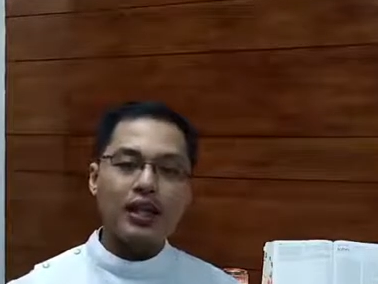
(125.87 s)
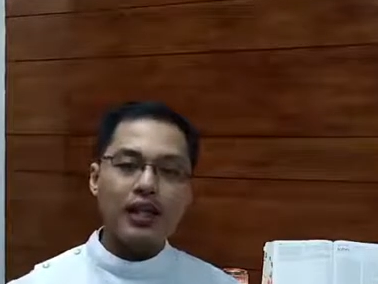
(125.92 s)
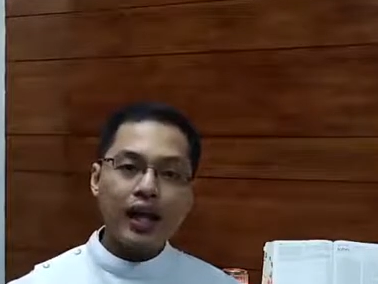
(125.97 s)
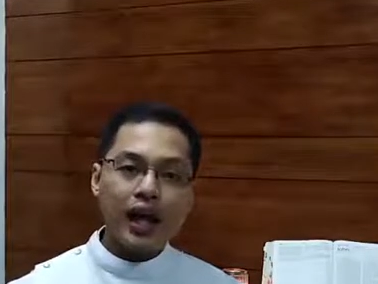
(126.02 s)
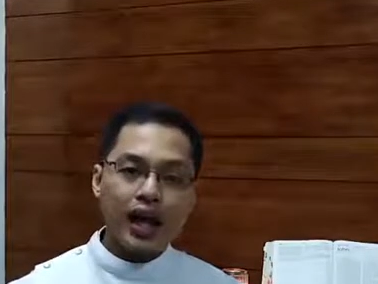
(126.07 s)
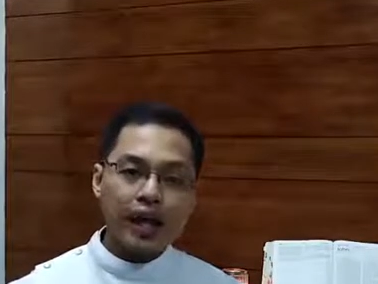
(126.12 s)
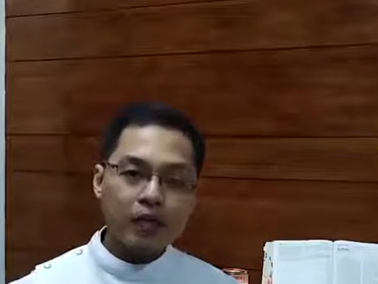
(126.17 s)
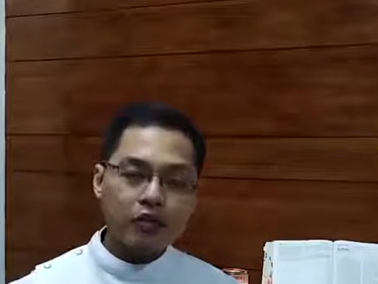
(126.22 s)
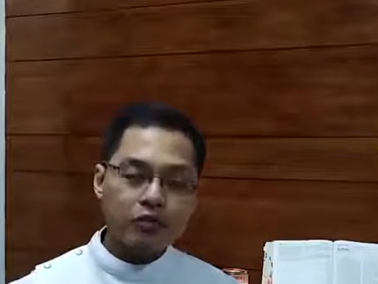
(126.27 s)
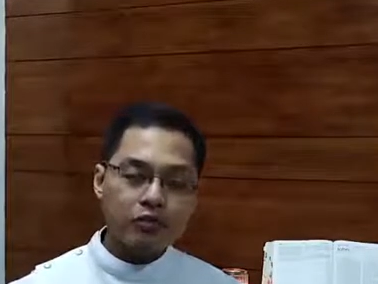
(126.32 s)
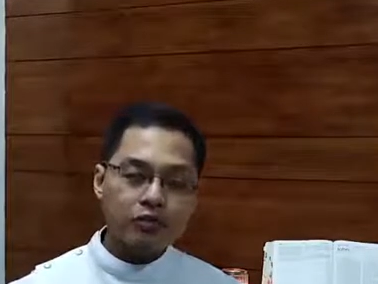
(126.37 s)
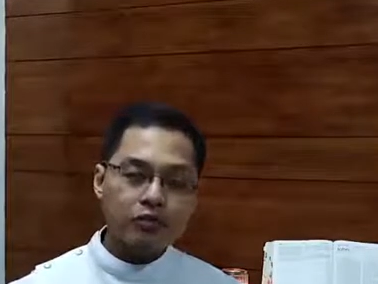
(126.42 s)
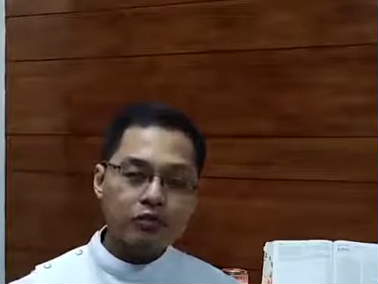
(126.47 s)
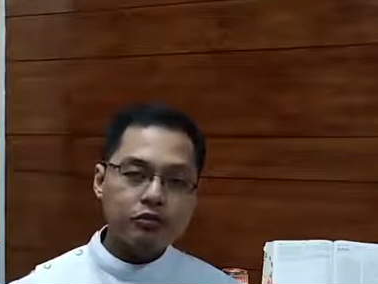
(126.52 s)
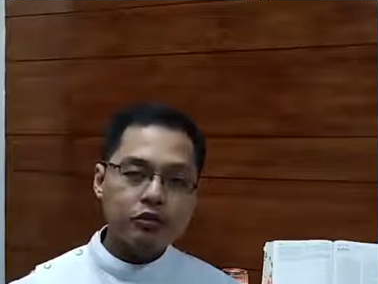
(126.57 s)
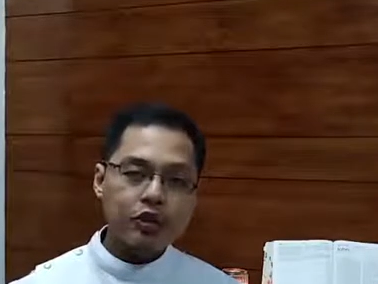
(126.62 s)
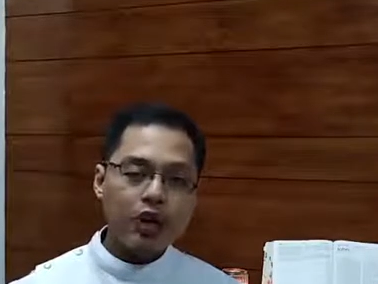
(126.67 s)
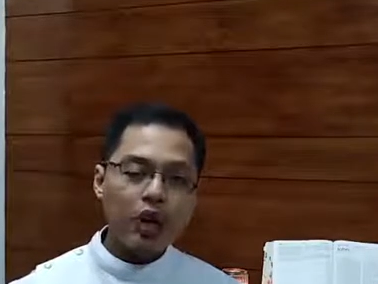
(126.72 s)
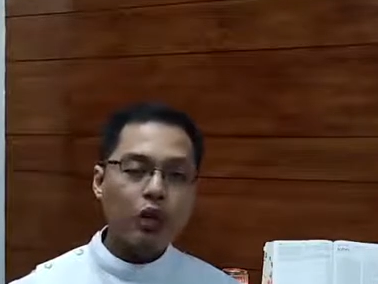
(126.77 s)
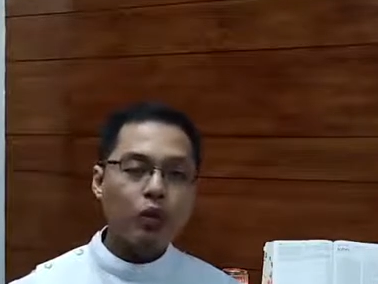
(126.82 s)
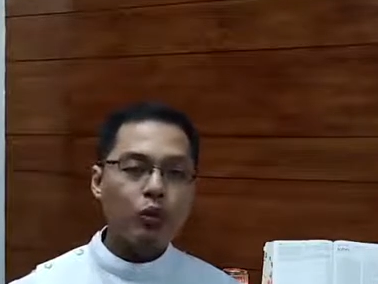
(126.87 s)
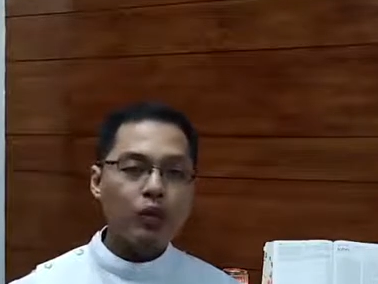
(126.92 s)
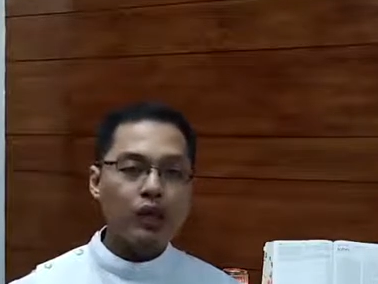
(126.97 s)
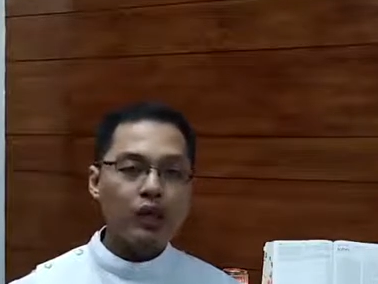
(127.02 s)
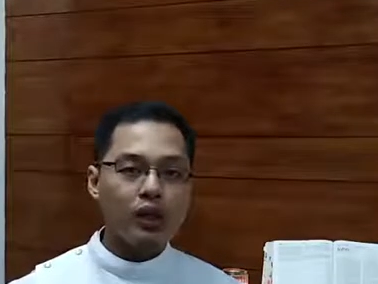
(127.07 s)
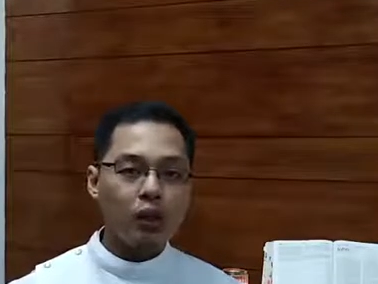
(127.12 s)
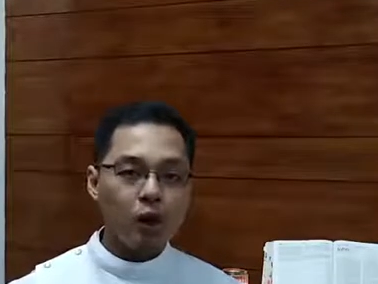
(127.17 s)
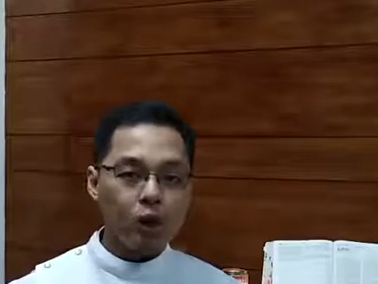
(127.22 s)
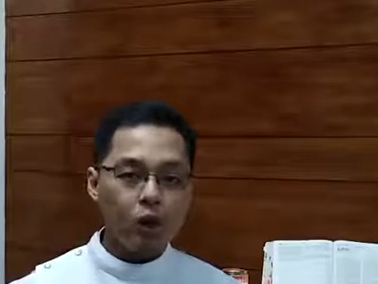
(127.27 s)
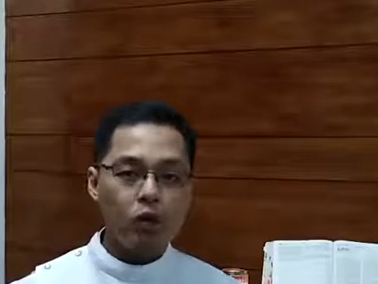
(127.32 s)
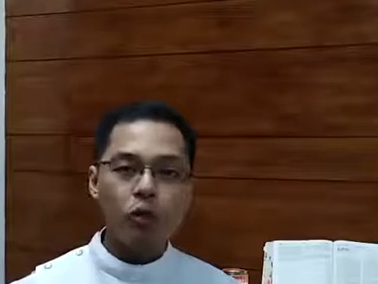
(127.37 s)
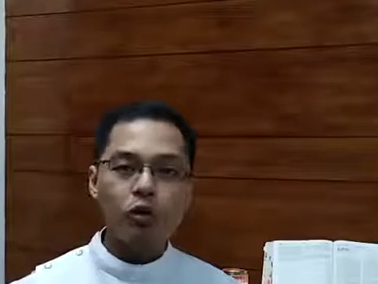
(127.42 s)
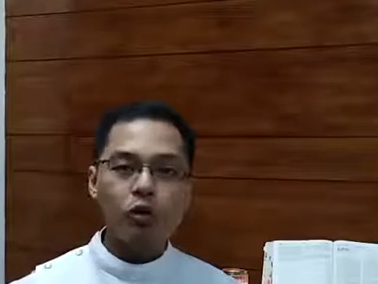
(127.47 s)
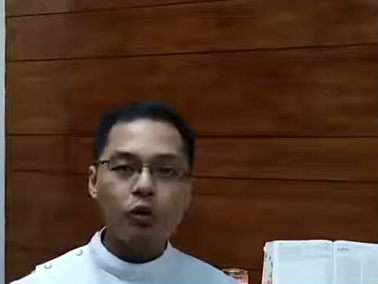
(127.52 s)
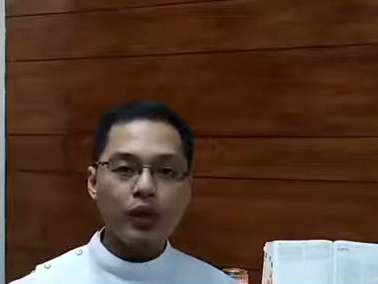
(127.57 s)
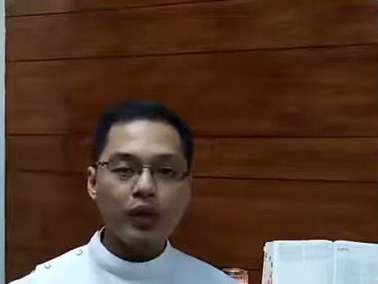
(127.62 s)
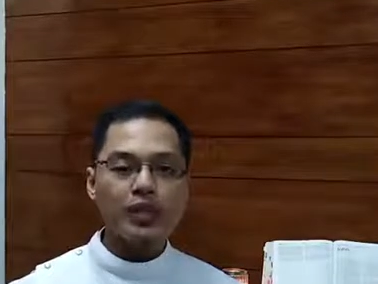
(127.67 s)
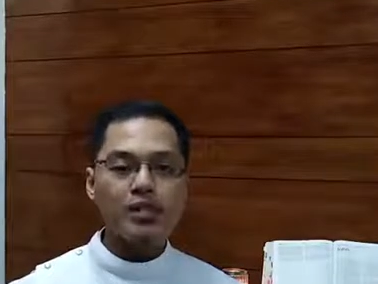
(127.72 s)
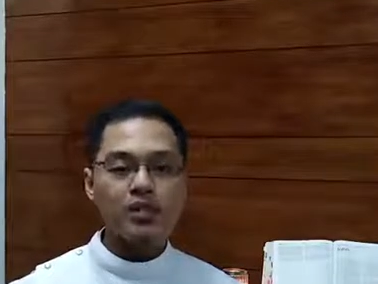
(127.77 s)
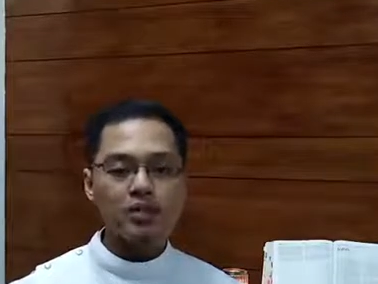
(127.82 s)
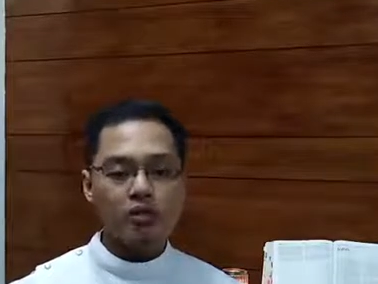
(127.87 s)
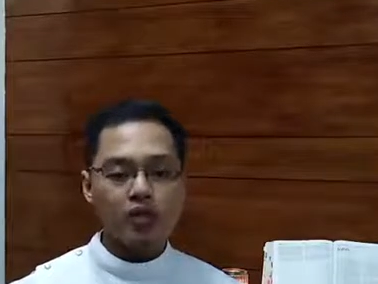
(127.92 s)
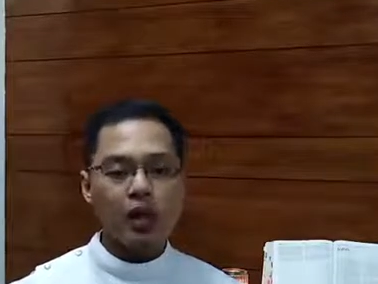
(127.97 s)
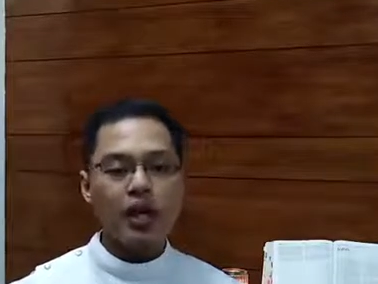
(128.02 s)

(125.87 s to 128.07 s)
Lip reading: Life will always